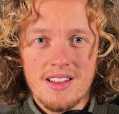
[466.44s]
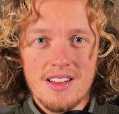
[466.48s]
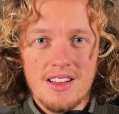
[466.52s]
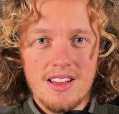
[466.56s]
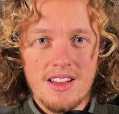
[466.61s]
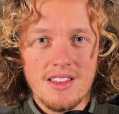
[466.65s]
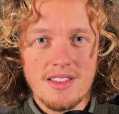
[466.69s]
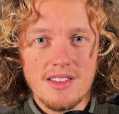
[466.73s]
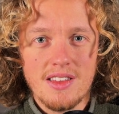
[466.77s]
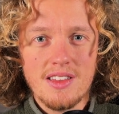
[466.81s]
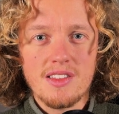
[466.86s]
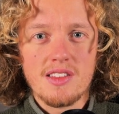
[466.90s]

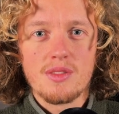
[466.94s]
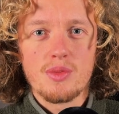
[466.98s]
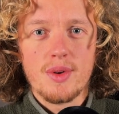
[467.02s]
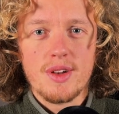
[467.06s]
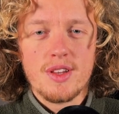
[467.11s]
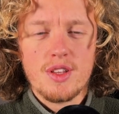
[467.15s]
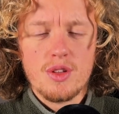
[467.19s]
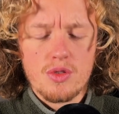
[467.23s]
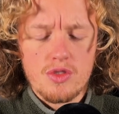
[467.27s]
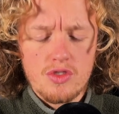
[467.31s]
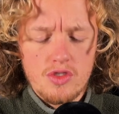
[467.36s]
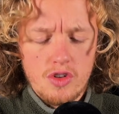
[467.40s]
And this is
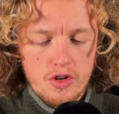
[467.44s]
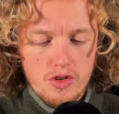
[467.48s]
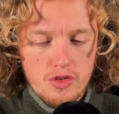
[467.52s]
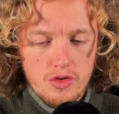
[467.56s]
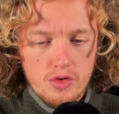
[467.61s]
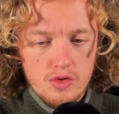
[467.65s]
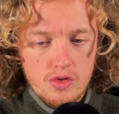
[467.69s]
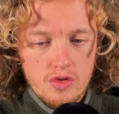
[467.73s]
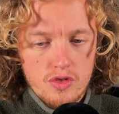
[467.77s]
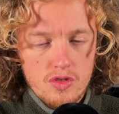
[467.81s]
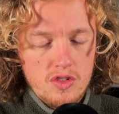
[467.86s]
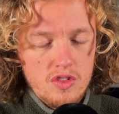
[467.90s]
when you start
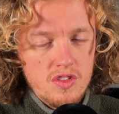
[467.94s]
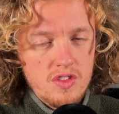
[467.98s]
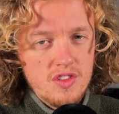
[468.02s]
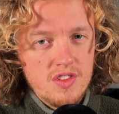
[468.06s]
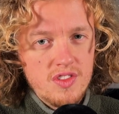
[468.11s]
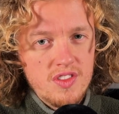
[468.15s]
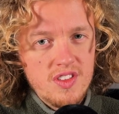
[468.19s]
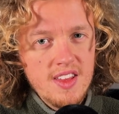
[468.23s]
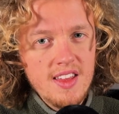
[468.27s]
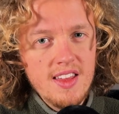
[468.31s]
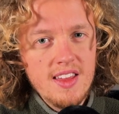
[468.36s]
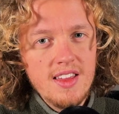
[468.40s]
to
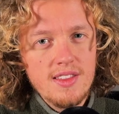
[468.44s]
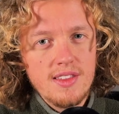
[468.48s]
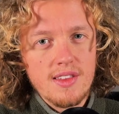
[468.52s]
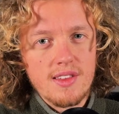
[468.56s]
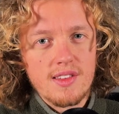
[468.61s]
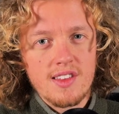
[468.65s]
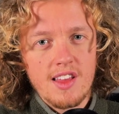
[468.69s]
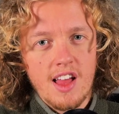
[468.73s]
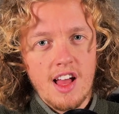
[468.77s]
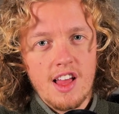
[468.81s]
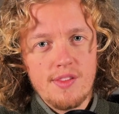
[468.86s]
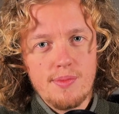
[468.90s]
see
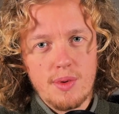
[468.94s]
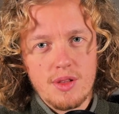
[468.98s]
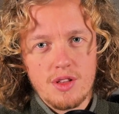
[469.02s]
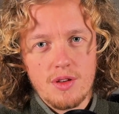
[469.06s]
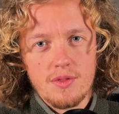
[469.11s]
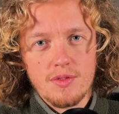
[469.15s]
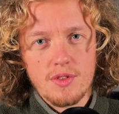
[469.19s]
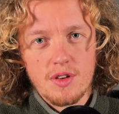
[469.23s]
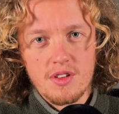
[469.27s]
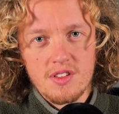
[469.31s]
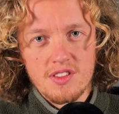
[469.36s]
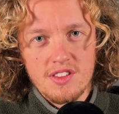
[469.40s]
this aspect
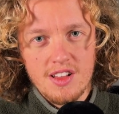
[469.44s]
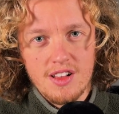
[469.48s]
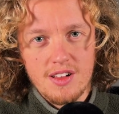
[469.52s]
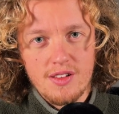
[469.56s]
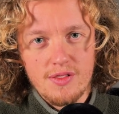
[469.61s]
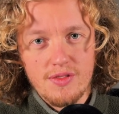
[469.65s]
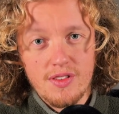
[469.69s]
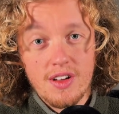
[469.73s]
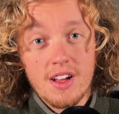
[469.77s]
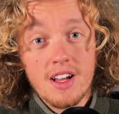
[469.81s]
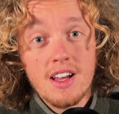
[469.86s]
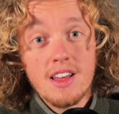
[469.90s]
of
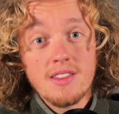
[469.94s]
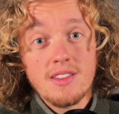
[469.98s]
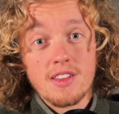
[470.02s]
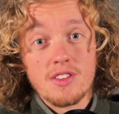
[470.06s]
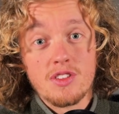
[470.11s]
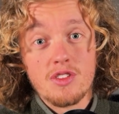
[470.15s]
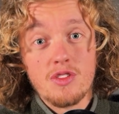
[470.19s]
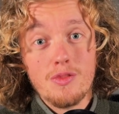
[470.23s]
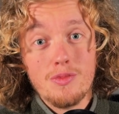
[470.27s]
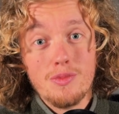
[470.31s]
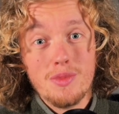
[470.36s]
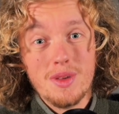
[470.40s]
yourself
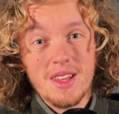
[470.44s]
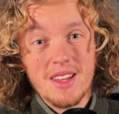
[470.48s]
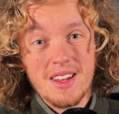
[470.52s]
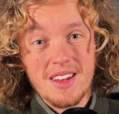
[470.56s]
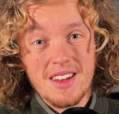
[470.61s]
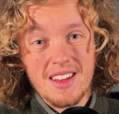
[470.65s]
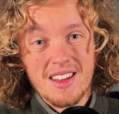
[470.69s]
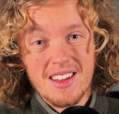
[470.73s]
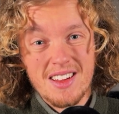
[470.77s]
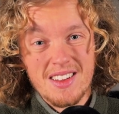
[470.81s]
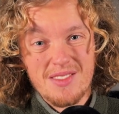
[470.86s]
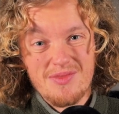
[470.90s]
that you've
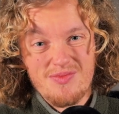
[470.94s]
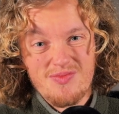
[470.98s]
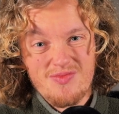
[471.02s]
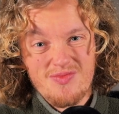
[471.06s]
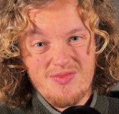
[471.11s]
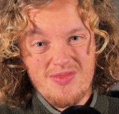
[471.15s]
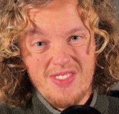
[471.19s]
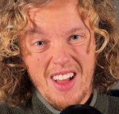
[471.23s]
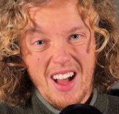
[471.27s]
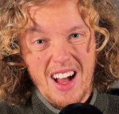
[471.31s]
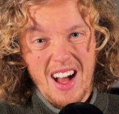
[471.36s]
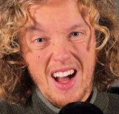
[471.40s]
been
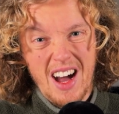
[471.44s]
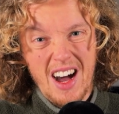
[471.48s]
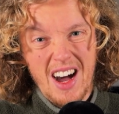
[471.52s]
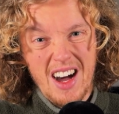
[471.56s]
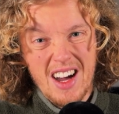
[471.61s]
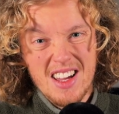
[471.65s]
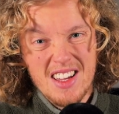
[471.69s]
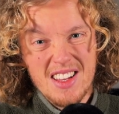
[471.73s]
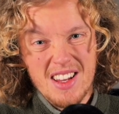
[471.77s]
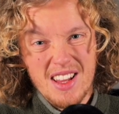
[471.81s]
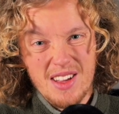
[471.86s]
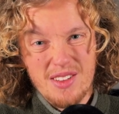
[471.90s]

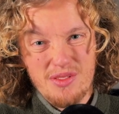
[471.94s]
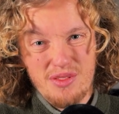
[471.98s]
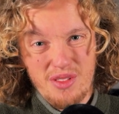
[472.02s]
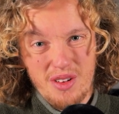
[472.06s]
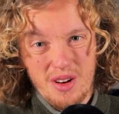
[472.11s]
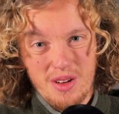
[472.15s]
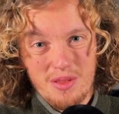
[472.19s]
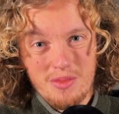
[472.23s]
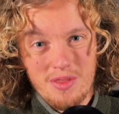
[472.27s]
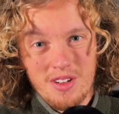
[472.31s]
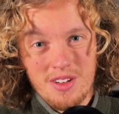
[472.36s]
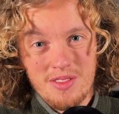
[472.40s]
hiding
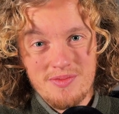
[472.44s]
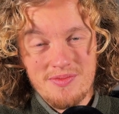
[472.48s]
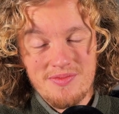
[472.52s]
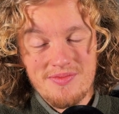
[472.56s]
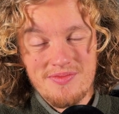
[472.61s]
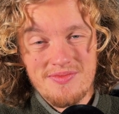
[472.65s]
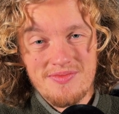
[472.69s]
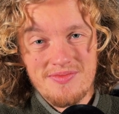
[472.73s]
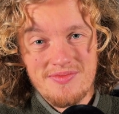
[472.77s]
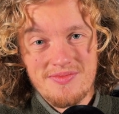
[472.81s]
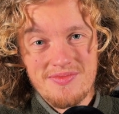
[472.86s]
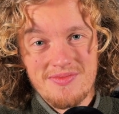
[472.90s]
from.
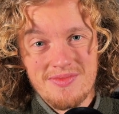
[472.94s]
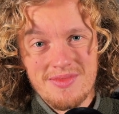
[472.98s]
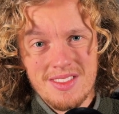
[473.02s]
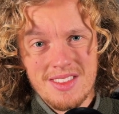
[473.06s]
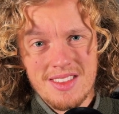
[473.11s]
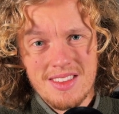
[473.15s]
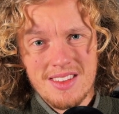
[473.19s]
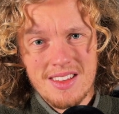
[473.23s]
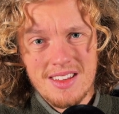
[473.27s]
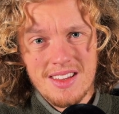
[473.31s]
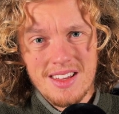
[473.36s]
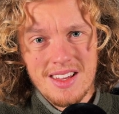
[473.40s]

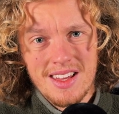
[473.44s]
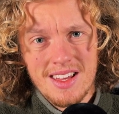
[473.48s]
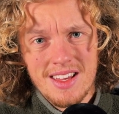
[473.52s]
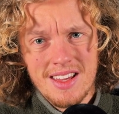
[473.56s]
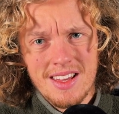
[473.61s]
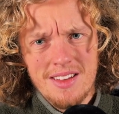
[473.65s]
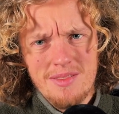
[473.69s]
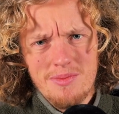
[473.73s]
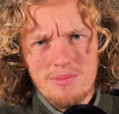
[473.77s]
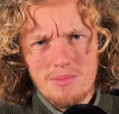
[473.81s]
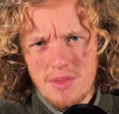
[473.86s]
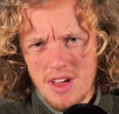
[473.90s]

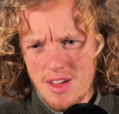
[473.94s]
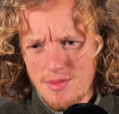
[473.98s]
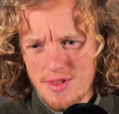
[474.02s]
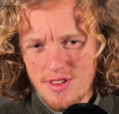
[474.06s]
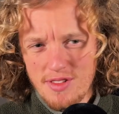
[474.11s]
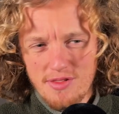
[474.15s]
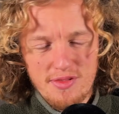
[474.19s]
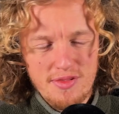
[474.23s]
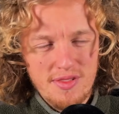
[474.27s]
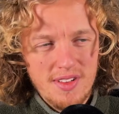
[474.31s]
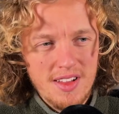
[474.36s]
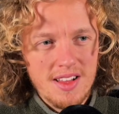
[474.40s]
Maybe
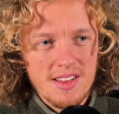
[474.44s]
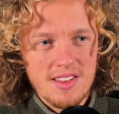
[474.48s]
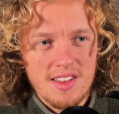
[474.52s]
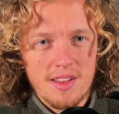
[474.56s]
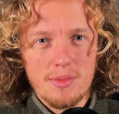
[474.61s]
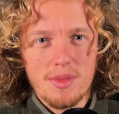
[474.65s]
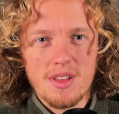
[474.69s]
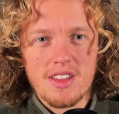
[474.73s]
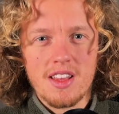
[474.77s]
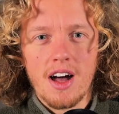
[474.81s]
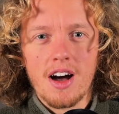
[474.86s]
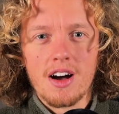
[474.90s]
it feels a
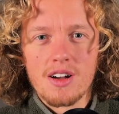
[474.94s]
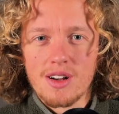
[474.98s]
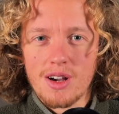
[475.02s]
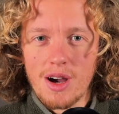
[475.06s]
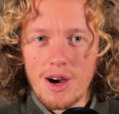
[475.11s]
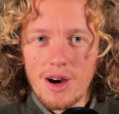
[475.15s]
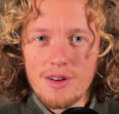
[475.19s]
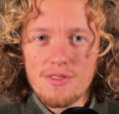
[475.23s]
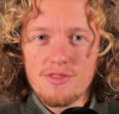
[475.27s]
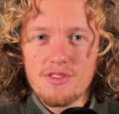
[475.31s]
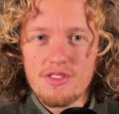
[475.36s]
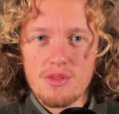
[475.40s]
bit
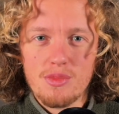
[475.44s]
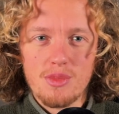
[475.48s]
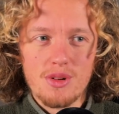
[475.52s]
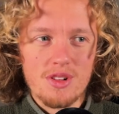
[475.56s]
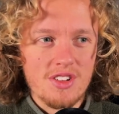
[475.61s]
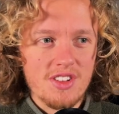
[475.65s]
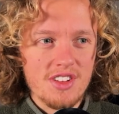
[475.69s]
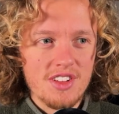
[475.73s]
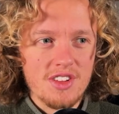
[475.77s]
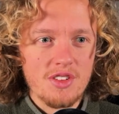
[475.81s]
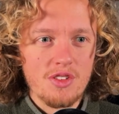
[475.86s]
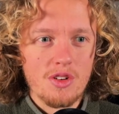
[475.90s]

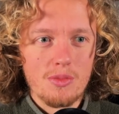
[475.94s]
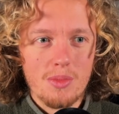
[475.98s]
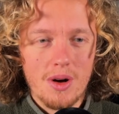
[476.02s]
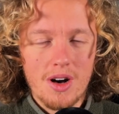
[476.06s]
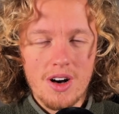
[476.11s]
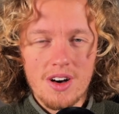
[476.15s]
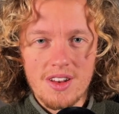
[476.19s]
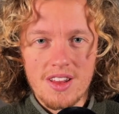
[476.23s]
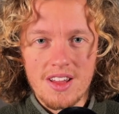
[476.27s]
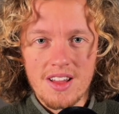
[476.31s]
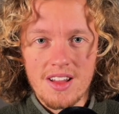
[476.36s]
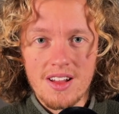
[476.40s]
uncomfortable in your
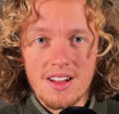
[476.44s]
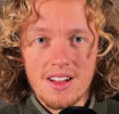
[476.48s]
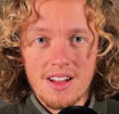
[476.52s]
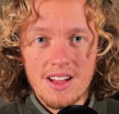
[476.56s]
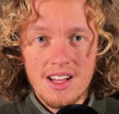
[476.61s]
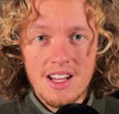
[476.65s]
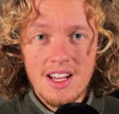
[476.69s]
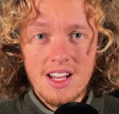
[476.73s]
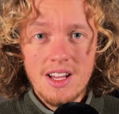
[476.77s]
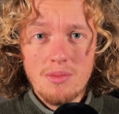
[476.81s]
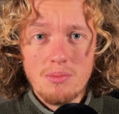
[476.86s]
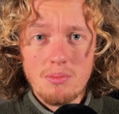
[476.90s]
body.
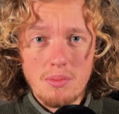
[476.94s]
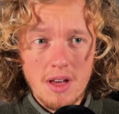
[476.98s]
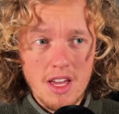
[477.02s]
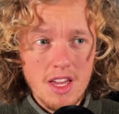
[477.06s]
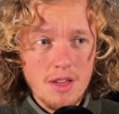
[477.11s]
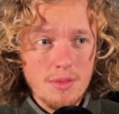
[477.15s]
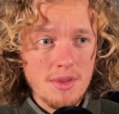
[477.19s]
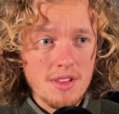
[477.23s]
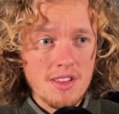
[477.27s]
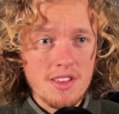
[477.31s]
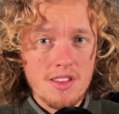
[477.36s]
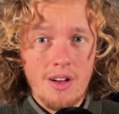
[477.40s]

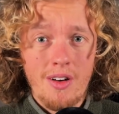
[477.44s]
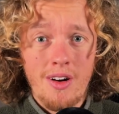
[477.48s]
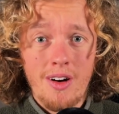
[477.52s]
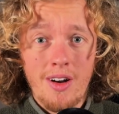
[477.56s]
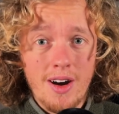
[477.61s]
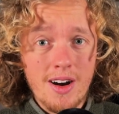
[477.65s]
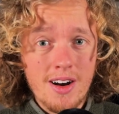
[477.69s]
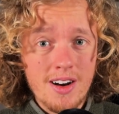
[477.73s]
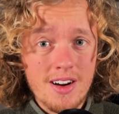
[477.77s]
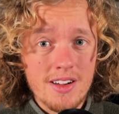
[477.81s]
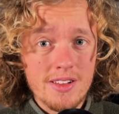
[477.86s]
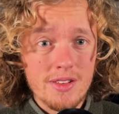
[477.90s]
Maybe it's
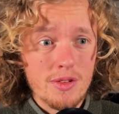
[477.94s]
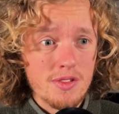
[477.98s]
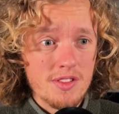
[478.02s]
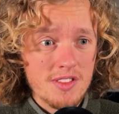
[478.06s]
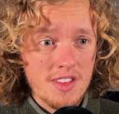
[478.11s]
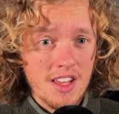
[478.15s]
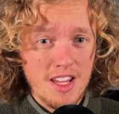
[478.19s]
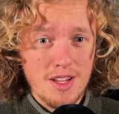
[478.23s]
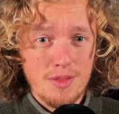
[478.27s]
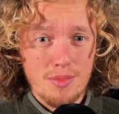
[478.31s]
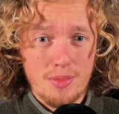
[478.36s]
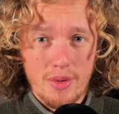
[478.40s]
hard to
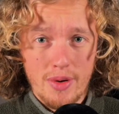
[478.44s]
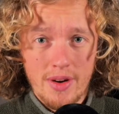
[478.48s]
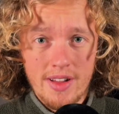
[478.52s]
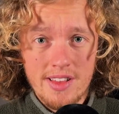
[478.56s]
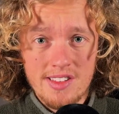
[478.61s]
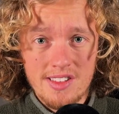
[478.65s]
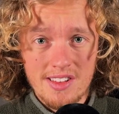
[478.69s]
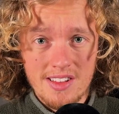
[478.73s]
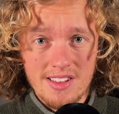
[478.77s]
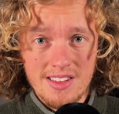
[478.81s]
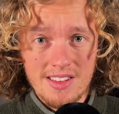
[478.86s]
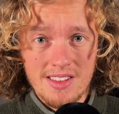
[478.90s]
stay
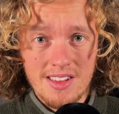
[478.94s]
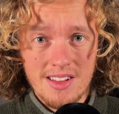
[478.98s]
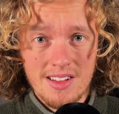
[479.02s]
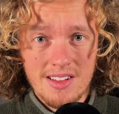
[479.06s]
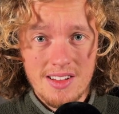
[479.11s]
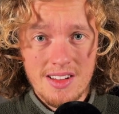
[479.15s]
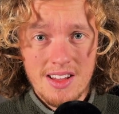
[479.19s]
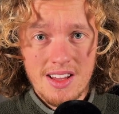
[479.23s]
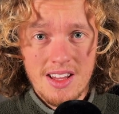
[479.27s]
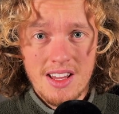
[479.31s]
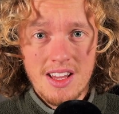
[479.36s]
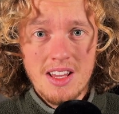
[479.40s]
present.
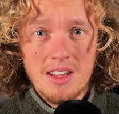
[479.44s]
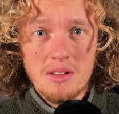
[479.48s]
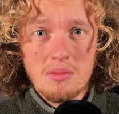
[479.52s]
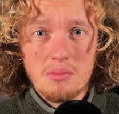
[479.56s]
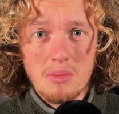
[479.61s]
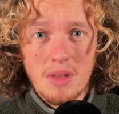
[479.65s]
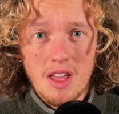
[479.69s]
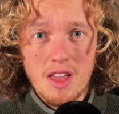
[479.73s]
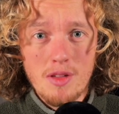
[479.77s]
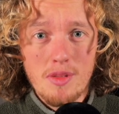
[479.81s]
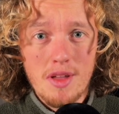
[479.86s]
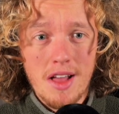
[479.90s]

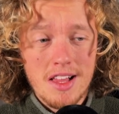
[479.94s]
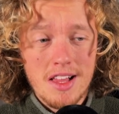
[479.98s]
Maybe a